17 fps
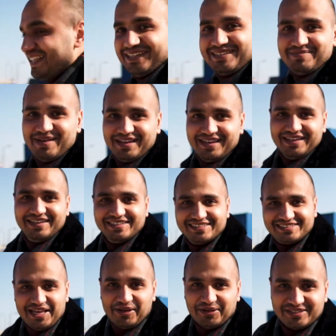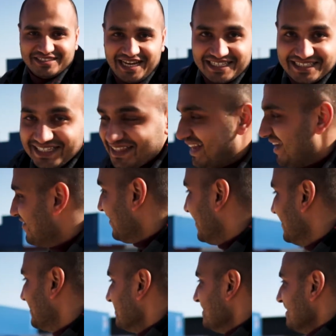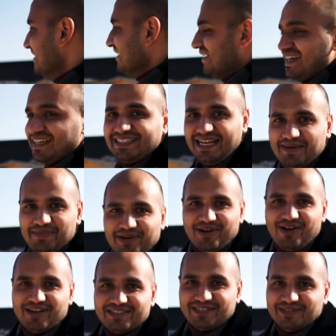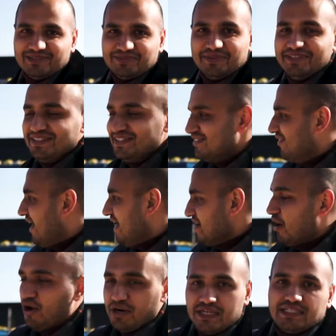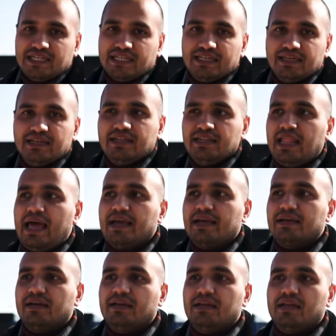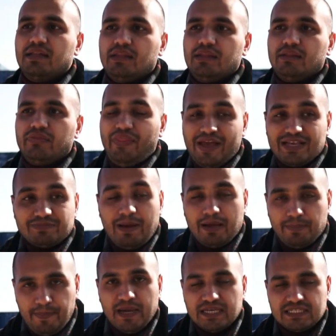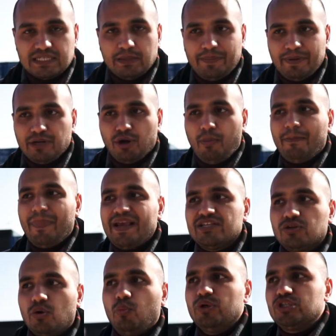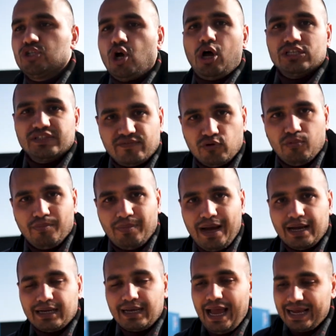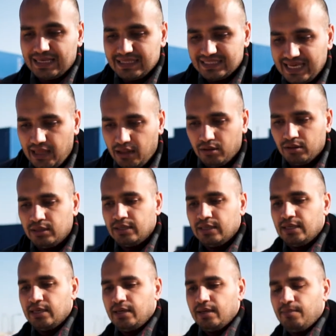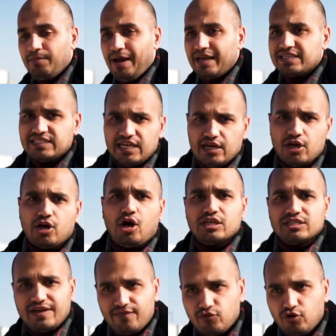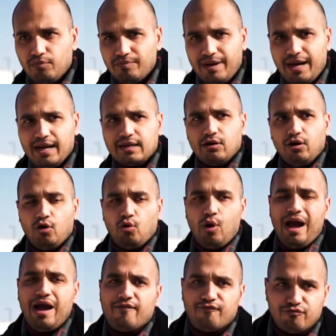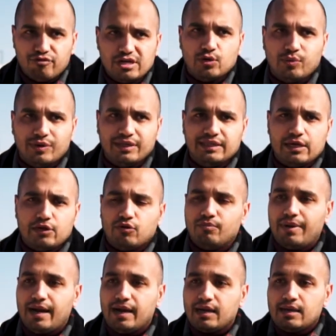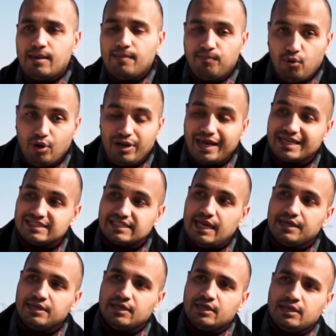It's a bit of a sales tactic there, right? You can tell I'm a car salesman. Right, no, honestly, like, that's my personal opinion based on which cars have come back. I can tell by certain cars that have come back or how frequently they come back. But like I said,